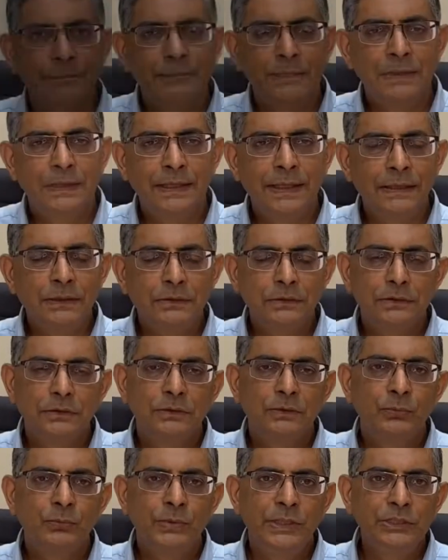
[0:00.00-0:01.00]

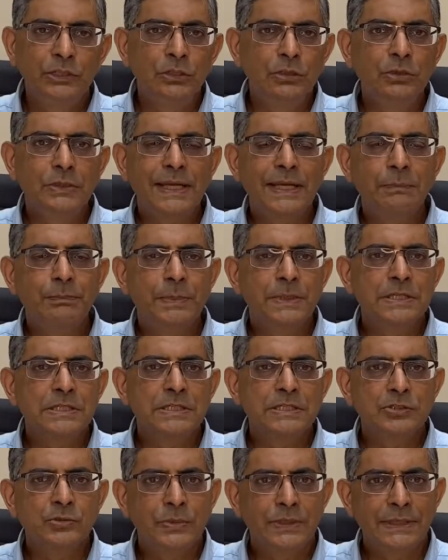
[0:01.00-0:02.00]
Now, when you look at
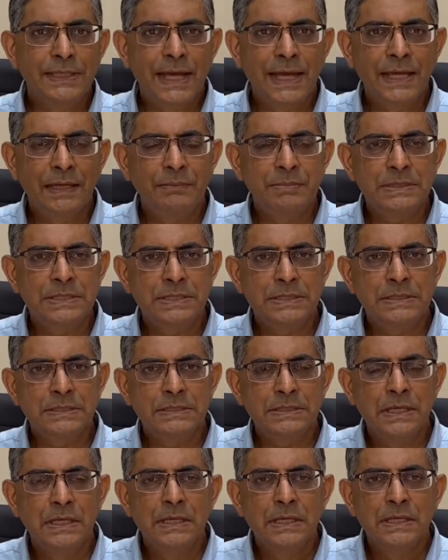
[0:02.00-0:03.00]
patients with
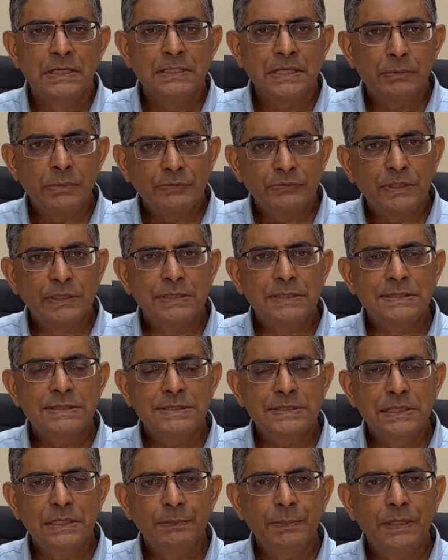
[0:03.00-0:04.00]
diabetes, some of the
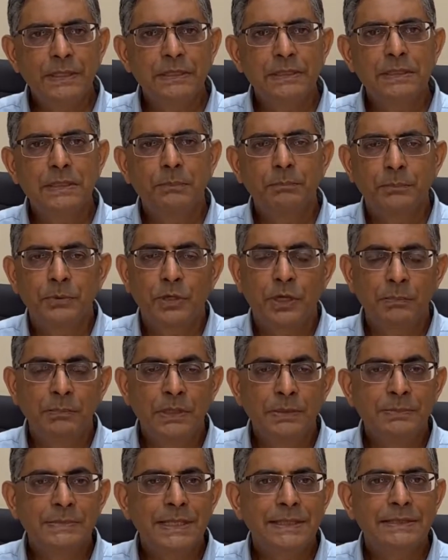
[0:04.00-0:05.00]
sleeping
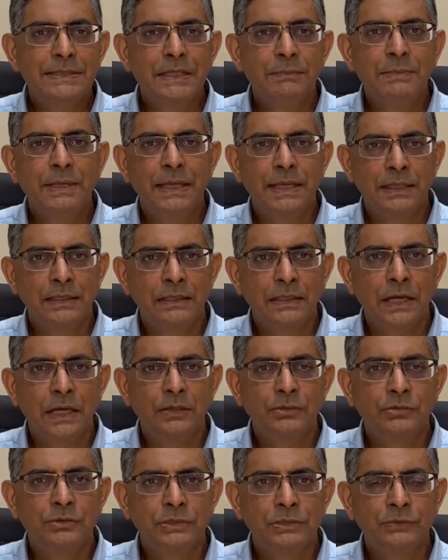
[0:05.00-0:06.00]
problems that they may
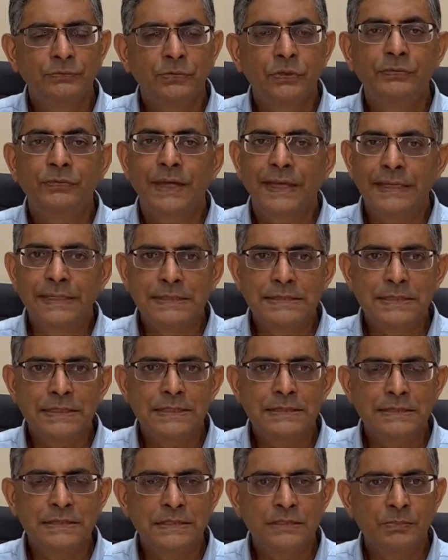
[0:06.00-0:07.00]
encounter for various
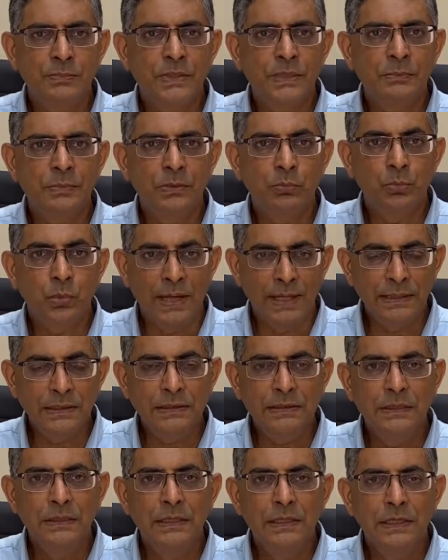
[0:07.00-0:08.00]
reasons may be
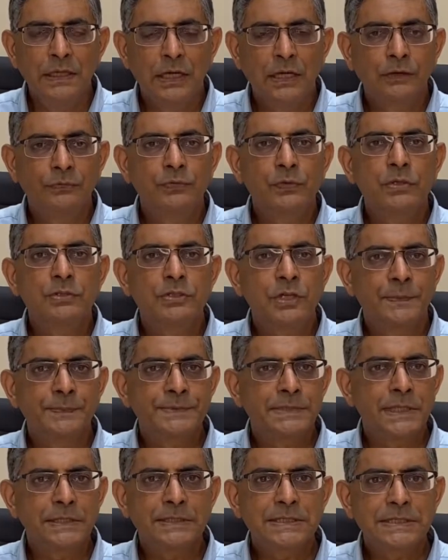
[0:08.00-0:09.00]
one. Of course,
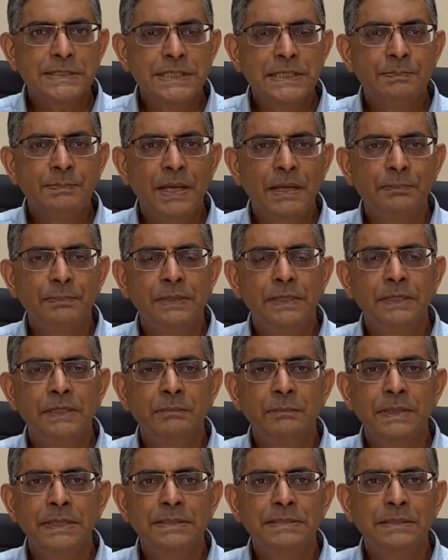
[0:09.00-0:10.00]
obstructive sleep apnea
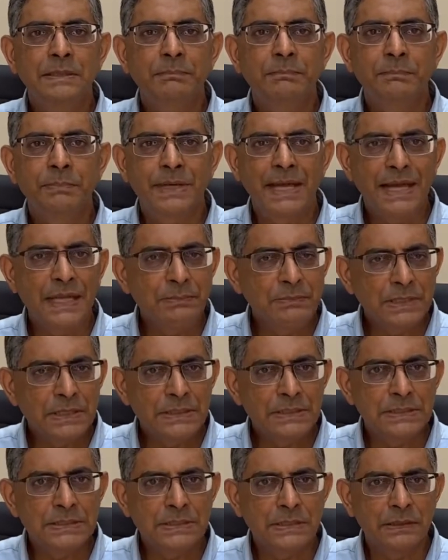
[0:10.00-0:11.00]
remains a prime
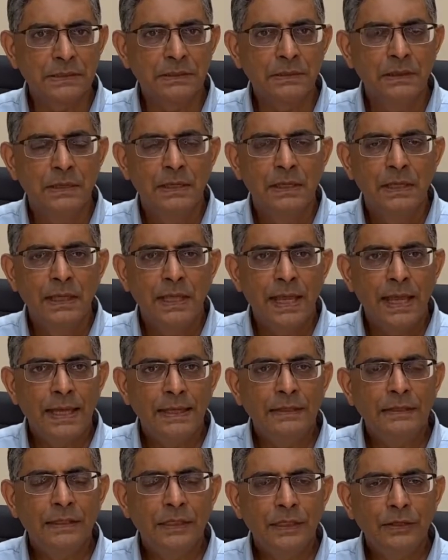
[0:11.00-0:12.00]
concern.
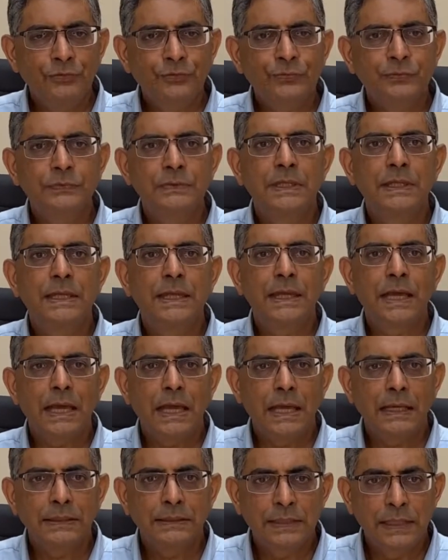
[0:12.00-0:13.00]
And if
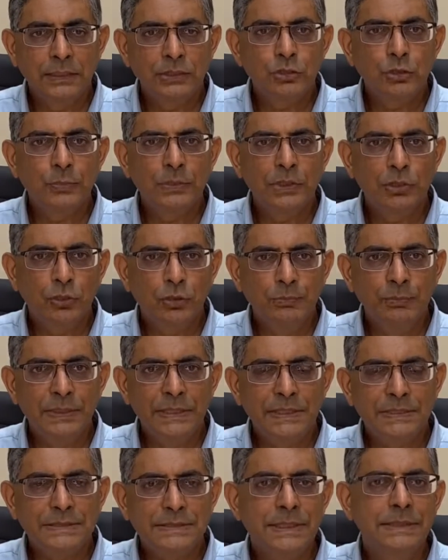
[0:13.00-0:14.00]
they tend to be
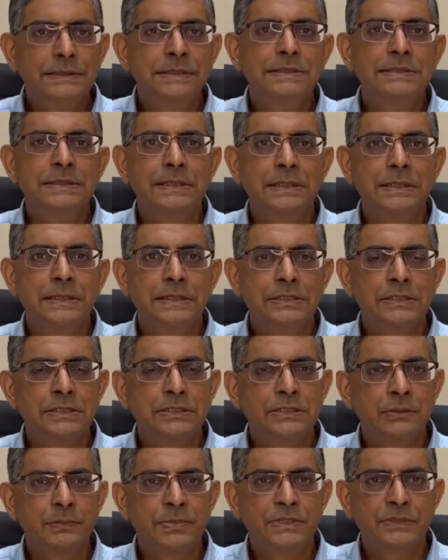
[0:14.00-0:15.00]
obese, then this
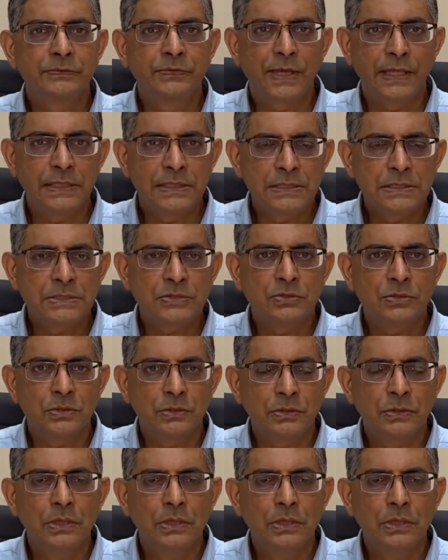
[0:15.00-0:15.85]
relationship is very strong.